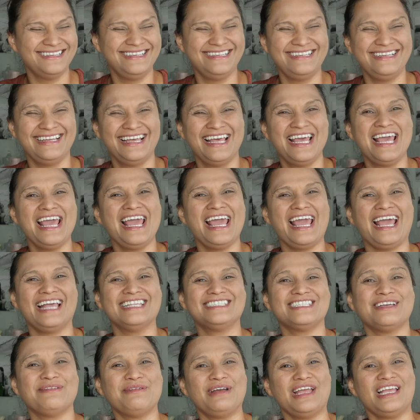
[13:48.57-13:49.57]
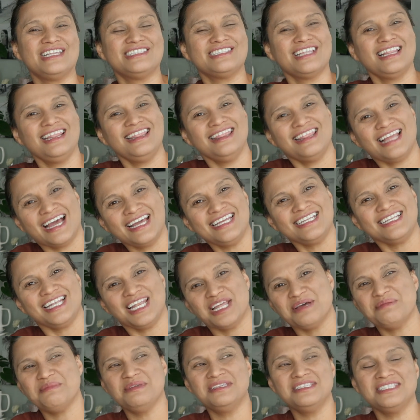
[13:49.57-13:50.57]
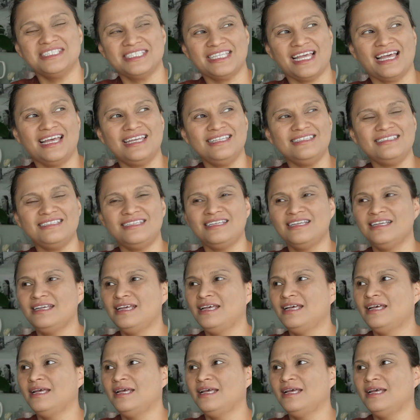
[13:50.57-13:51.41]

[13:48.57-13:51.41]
it's, a, it's a light lemon scent,